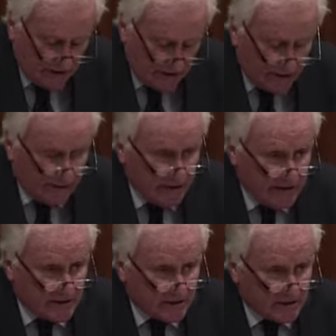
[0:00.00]
and the
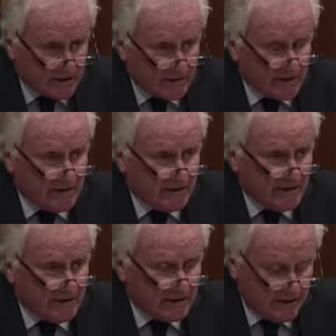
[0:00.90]
reasons
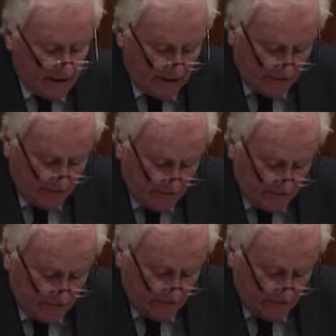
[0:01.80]
that he gave for